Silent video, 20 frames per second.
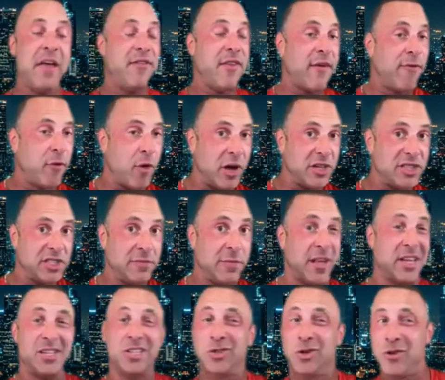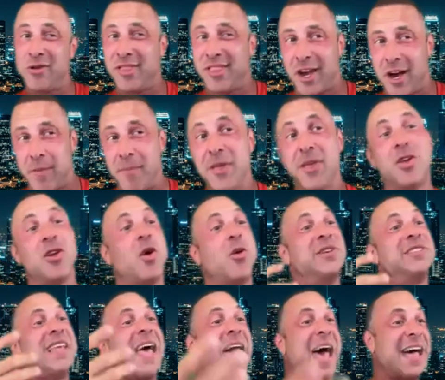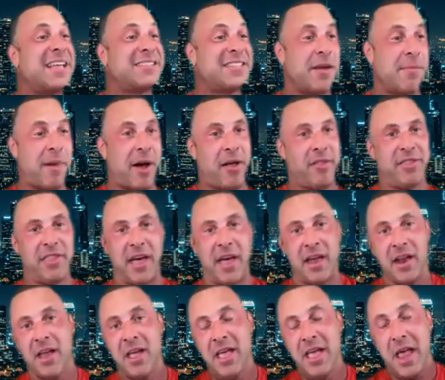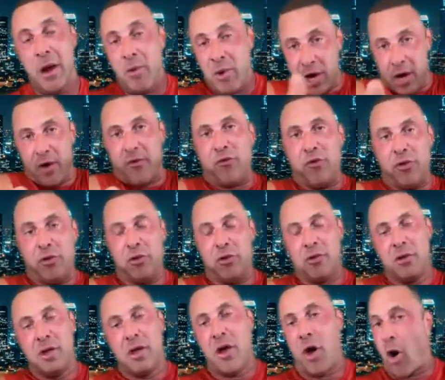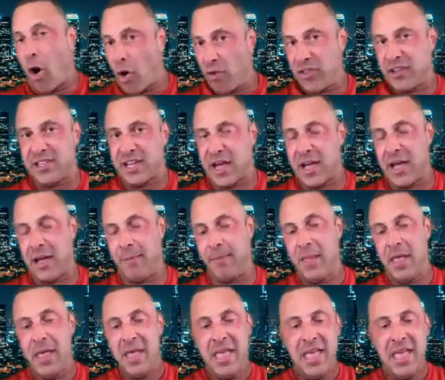And if you have questions about a certain therapy, you can always ask about that, and we're here for you all the time.